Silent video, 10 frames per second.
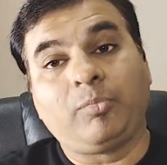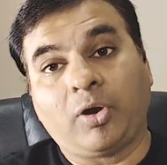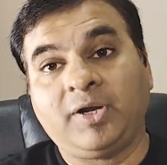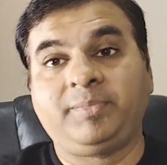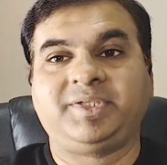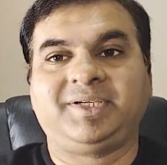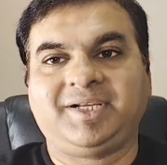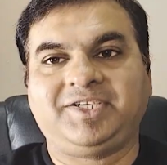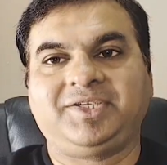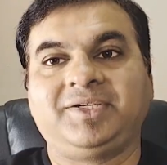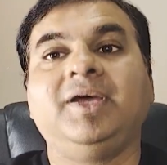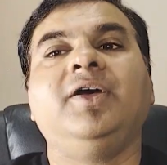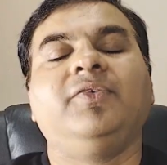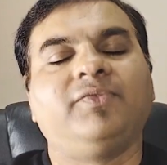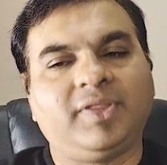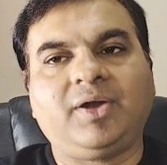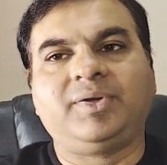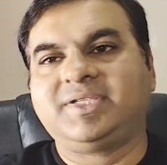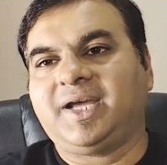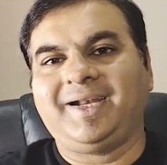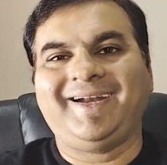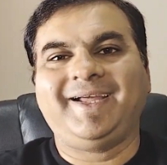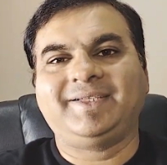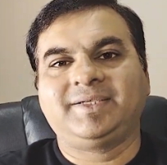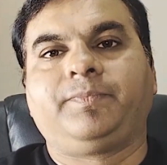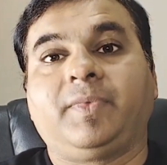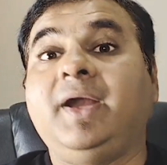modern presentation without design headaches.